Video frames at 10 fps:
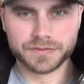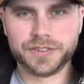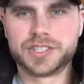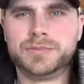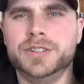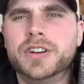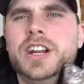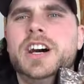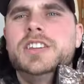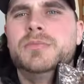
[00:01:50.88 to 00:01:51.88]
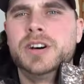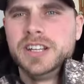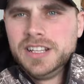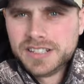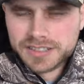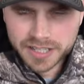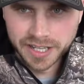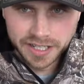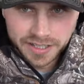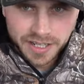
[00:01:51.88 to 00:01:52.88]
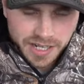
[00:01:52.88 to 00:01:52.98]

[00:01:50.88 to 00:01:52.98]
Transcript: fits me right on the money, and